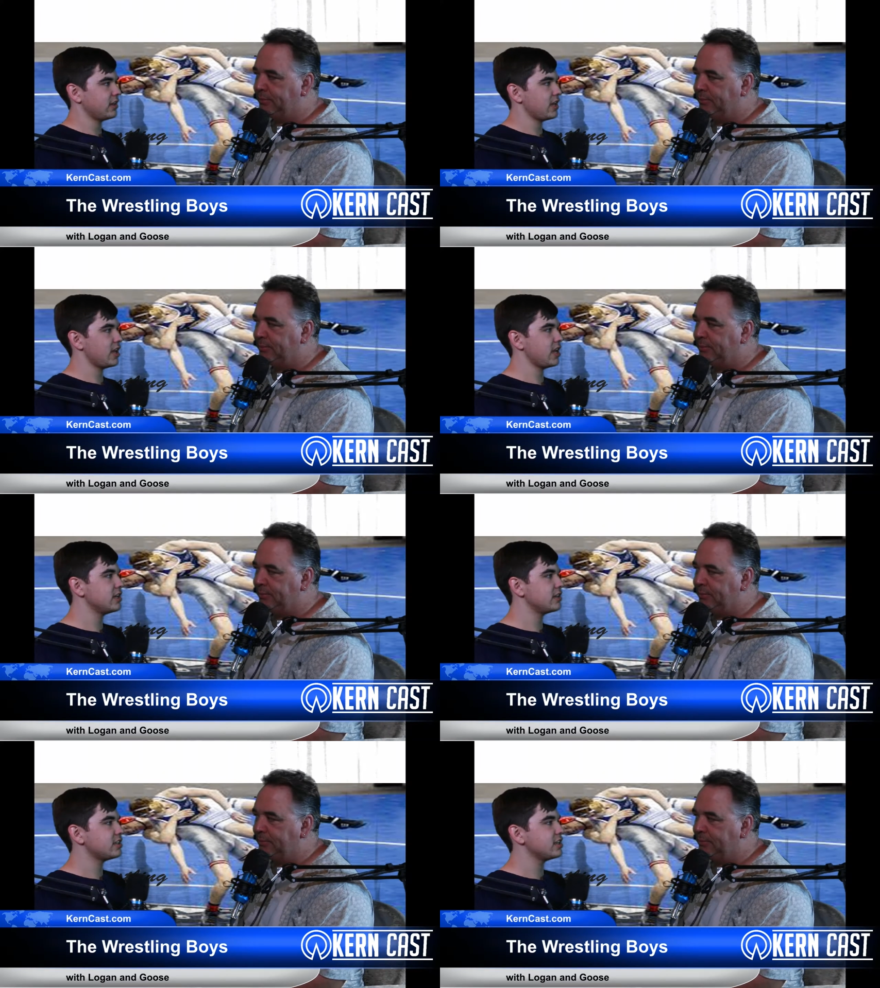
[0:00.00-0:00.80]

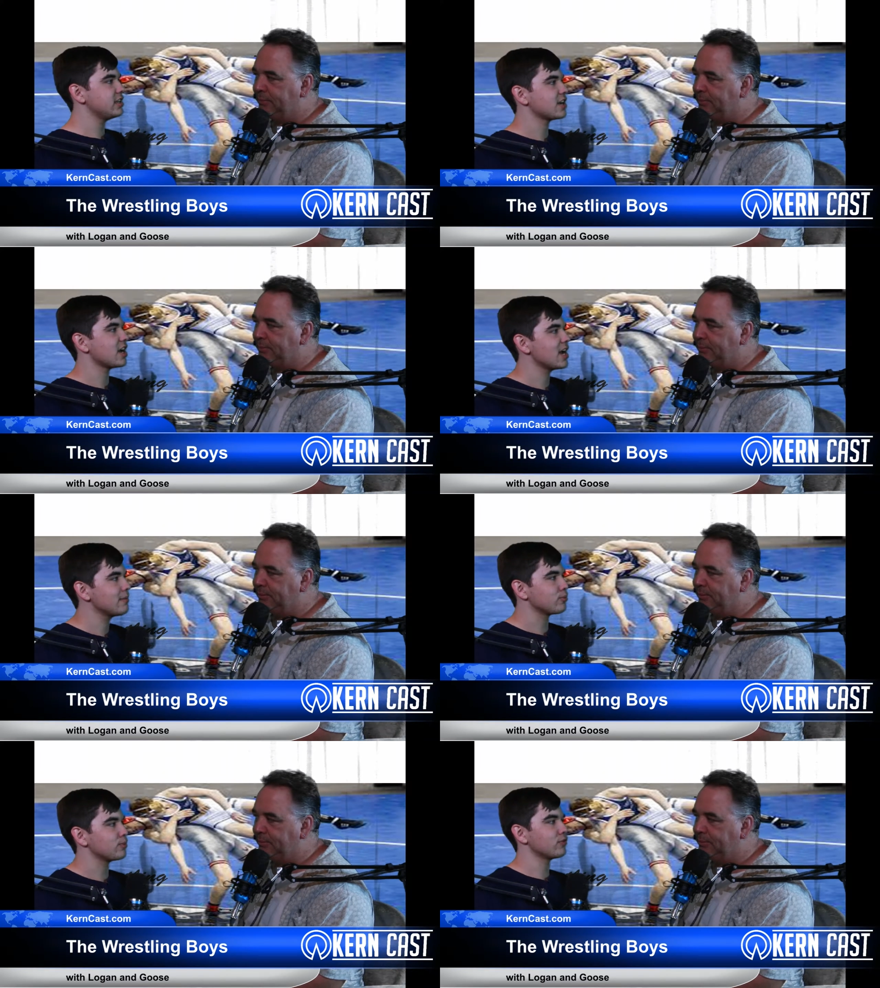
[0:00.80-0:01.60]
Speaker 1: 18 times
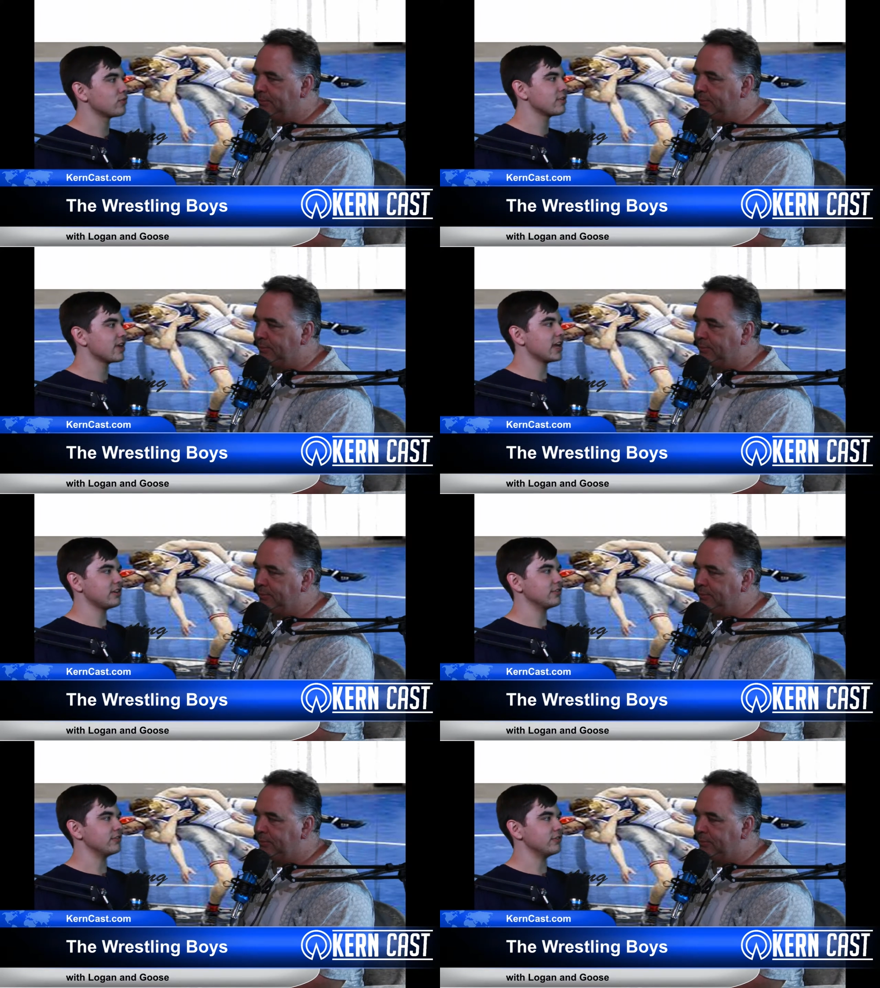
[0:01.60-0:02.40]
before that
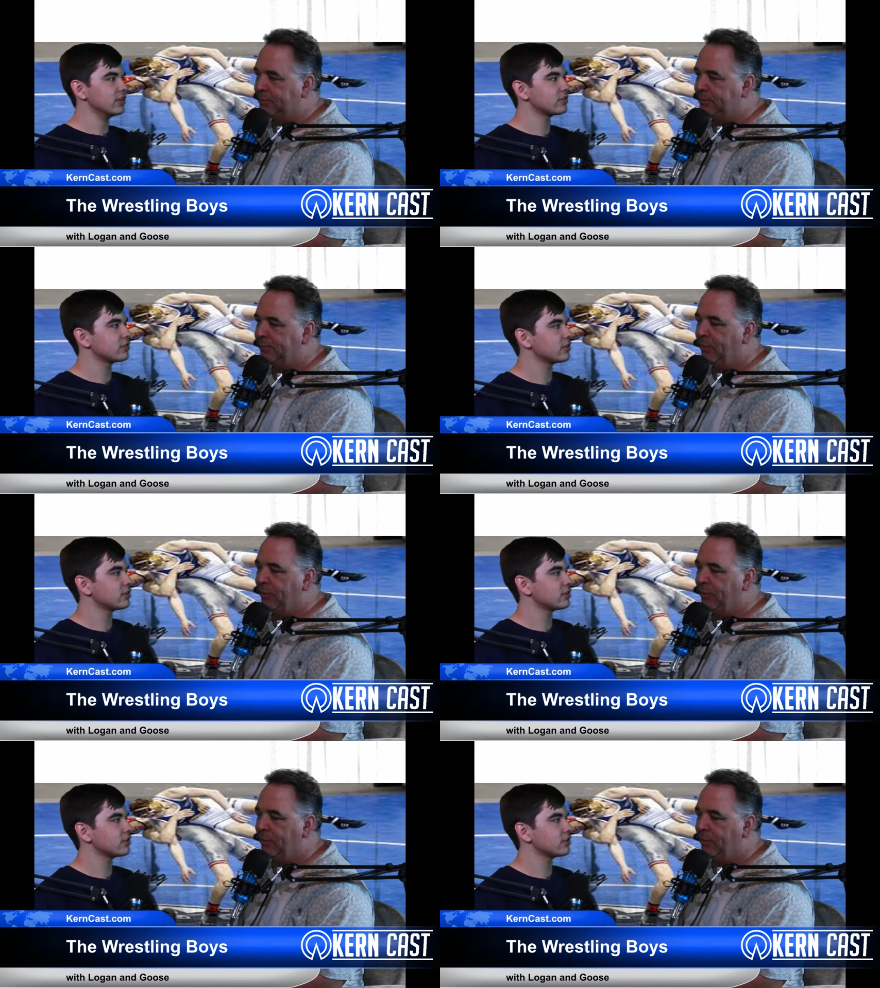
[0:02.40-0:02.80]
defense.